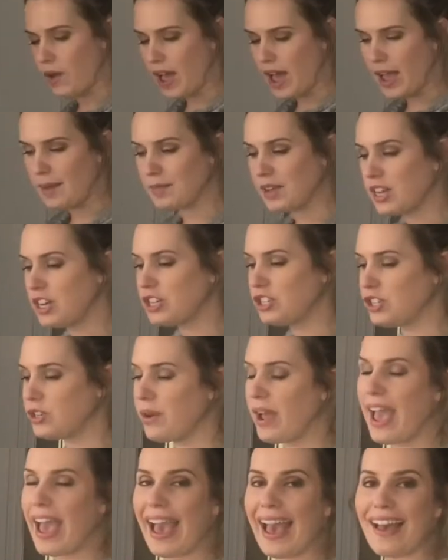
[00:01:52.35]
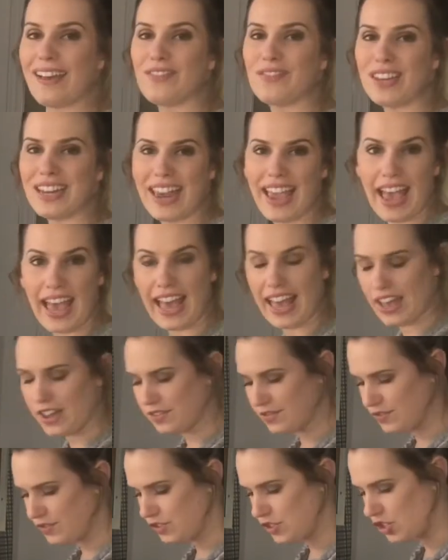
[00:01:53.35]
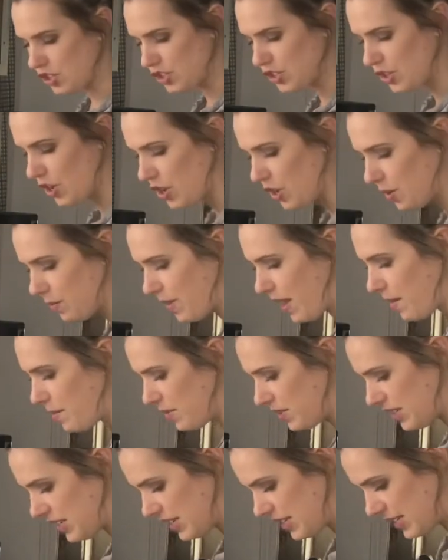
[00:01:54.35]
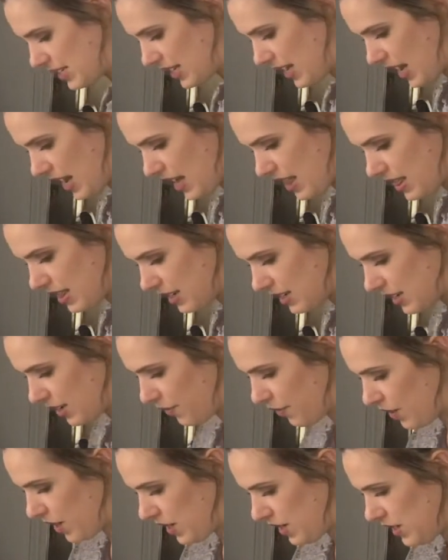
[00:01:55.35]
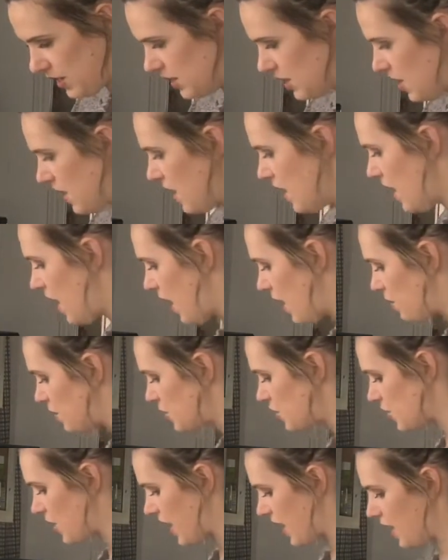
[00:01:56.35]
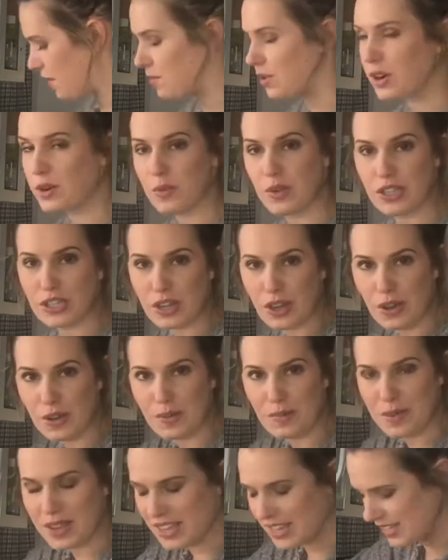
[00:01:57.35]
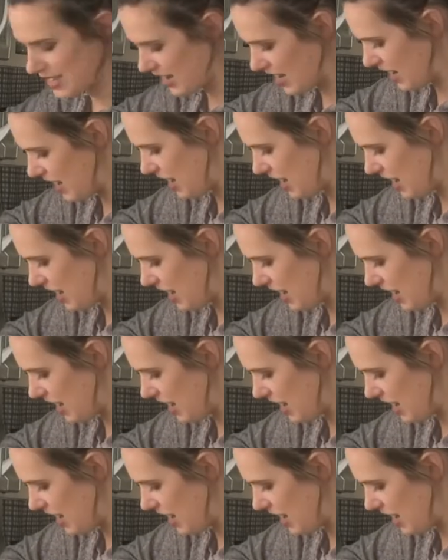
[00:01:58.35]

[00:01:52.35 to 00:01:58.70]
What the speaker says: Well, I'm gonna do half and half just so you'll be able to see the difference. I wish Cameron was home because then